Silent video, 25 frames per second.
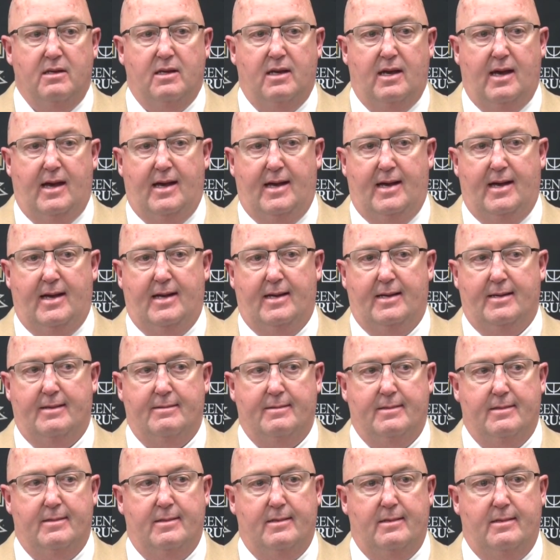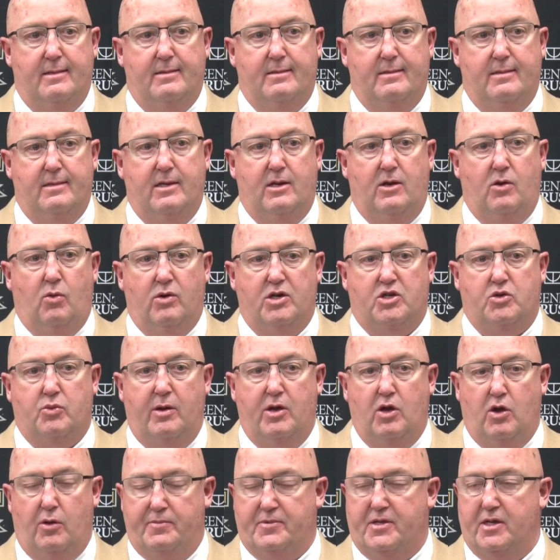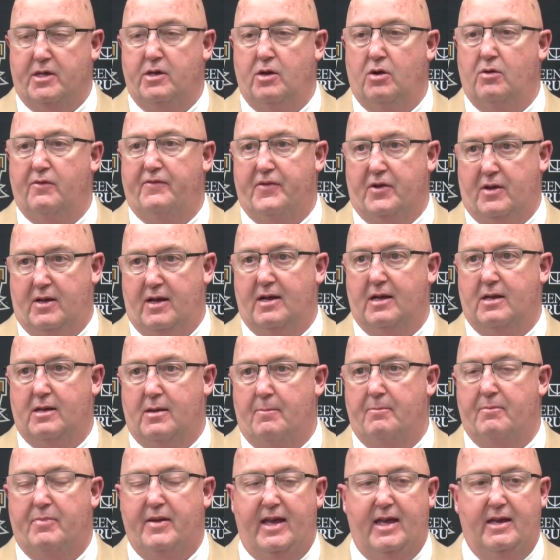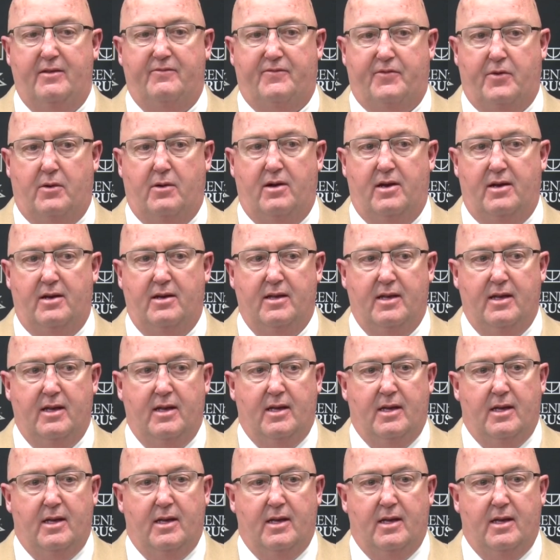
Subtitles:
you know, which we hope to do, if you're going to compete for